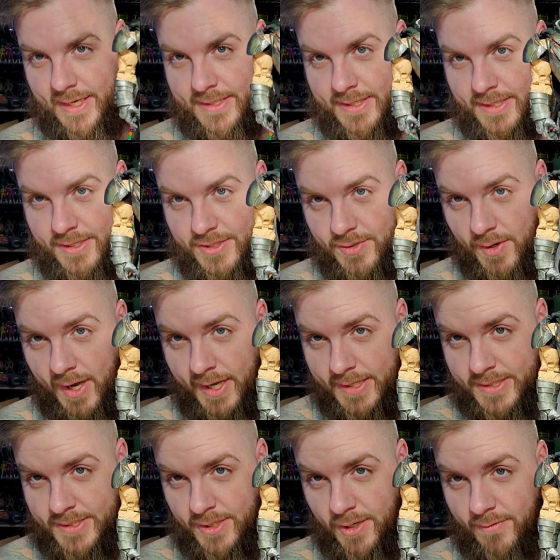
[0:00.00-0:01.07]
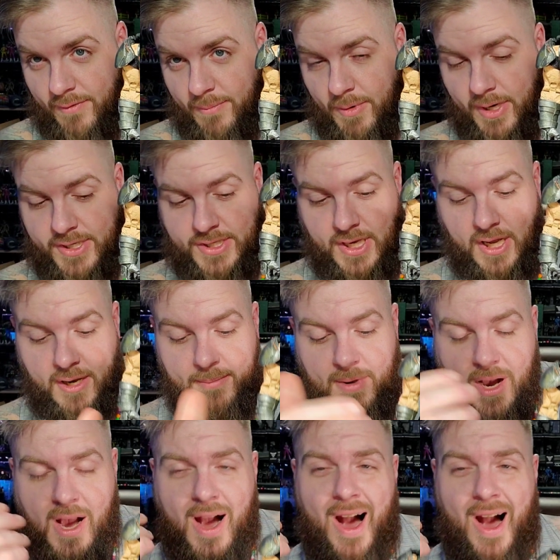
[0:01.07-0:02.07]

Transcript: I did a dry silver brush on them.